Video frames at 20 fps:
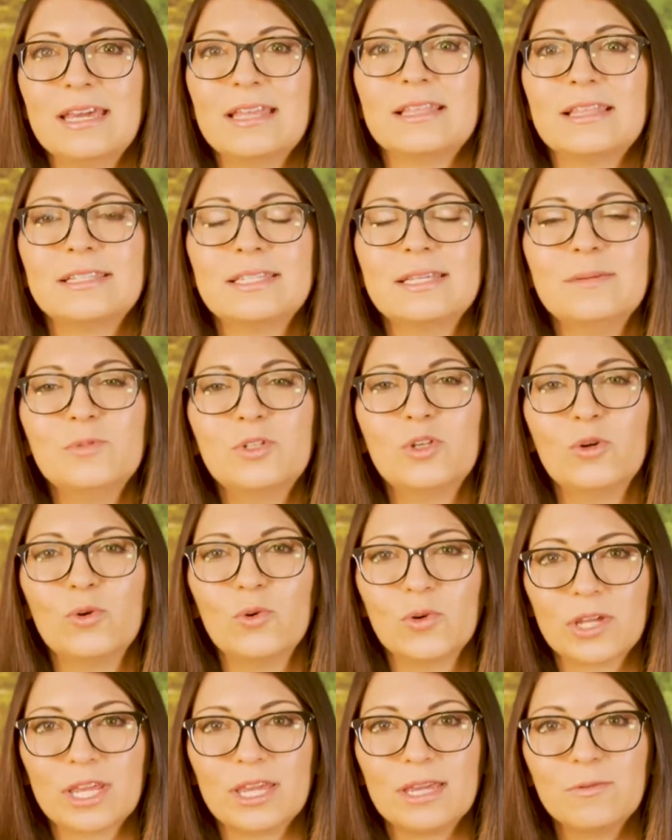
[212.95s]
The SIM
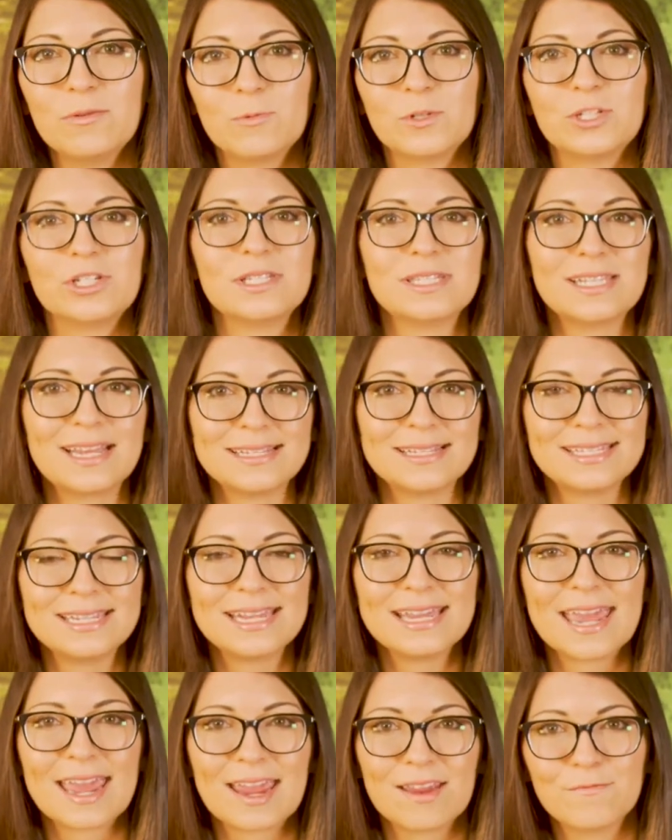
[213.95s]
toolkit, which is
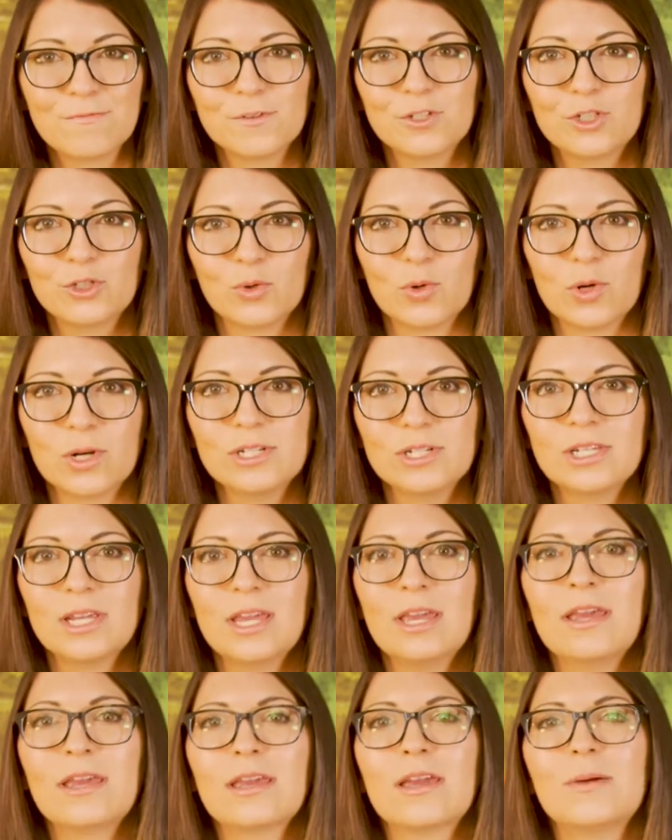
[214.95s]
STK for short,
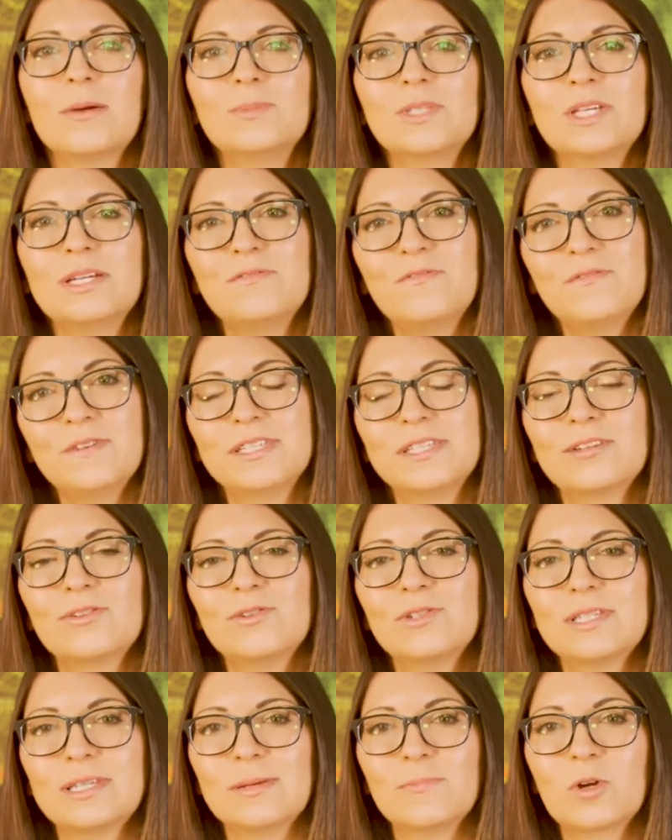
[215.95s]
comes on
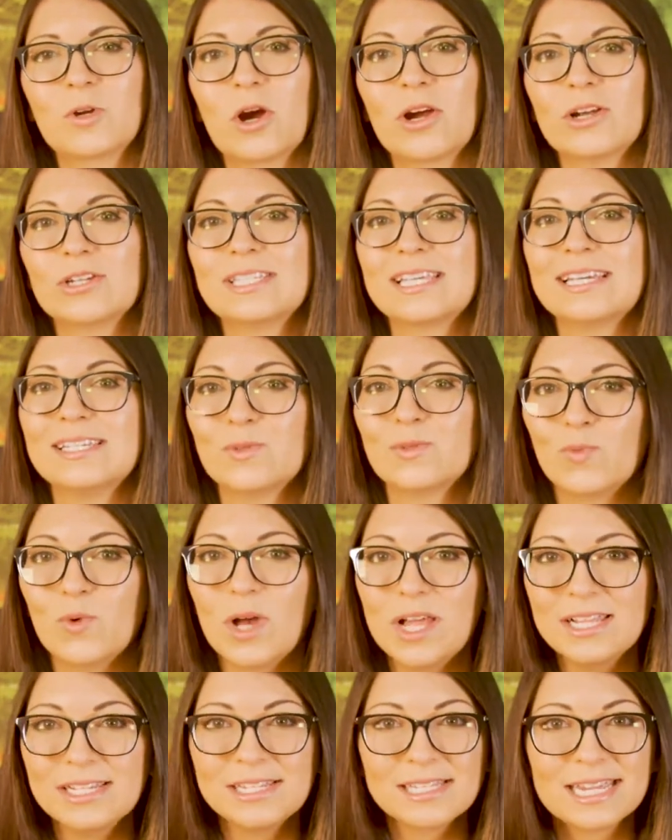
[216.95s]
physical SIM cards as
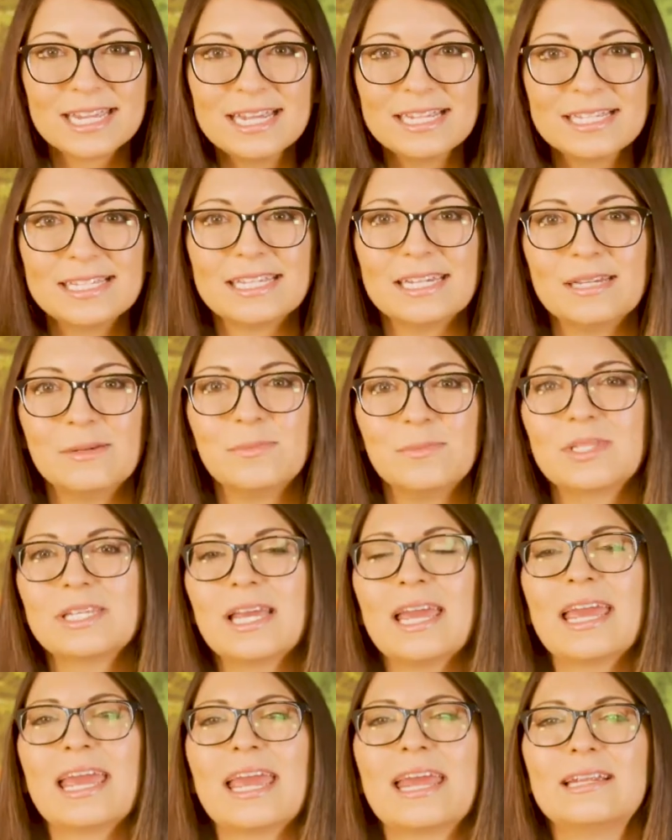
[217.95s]
well as eSIMs,
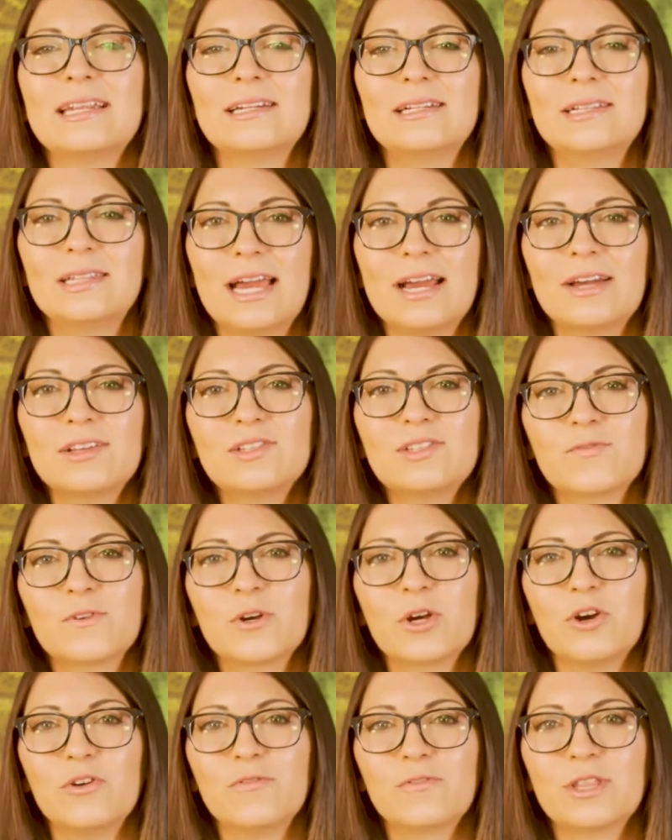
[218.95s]
and it allows
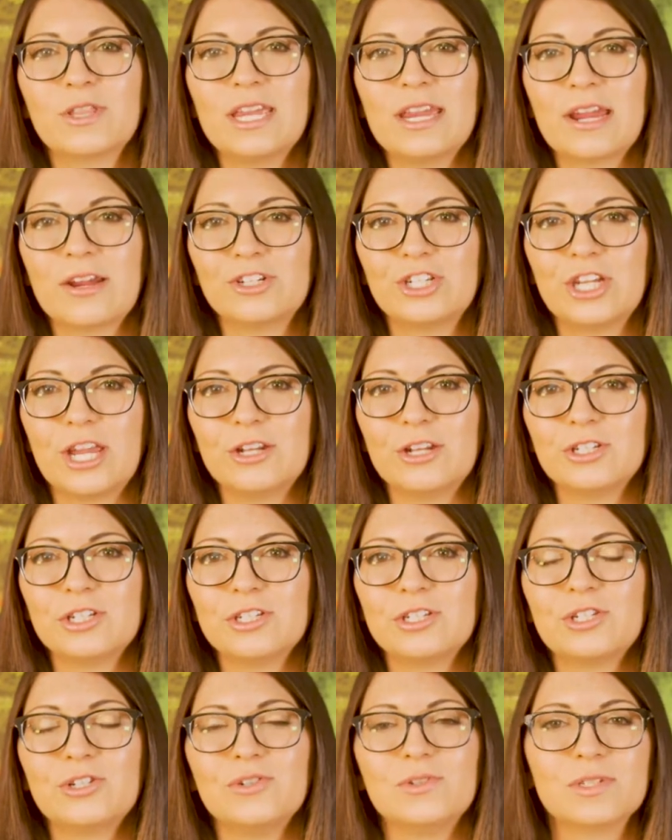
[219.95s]
for over-the-air
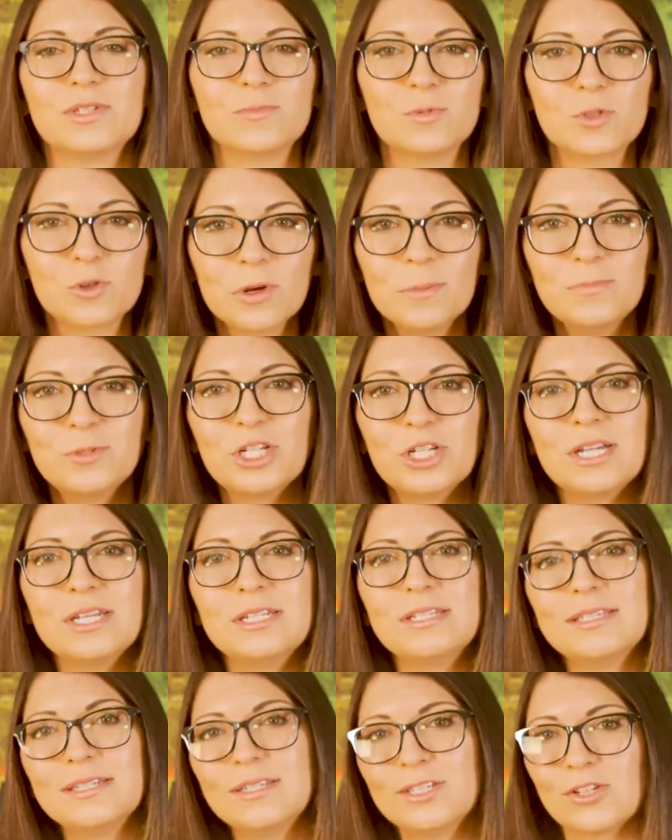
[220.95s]
changes to
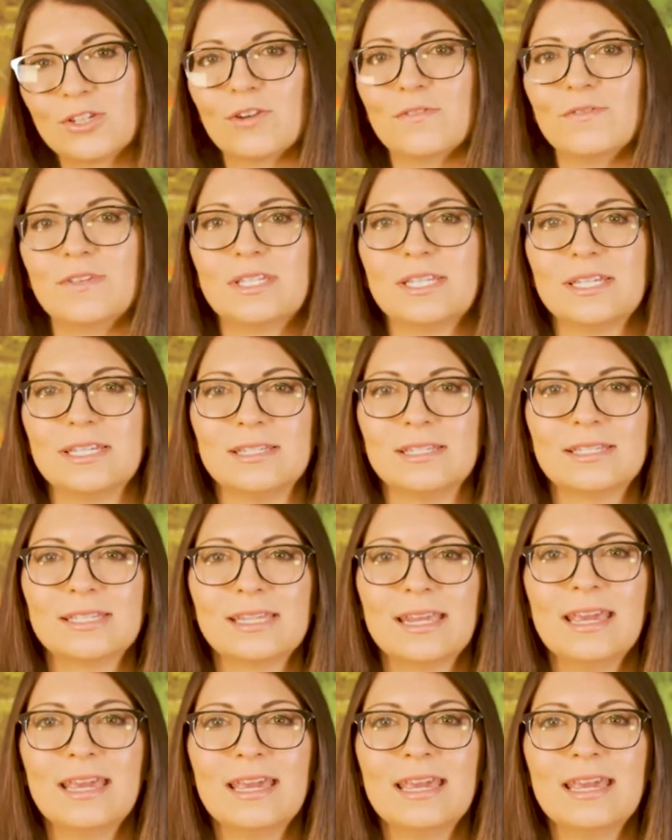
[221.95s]
subscriptions and services.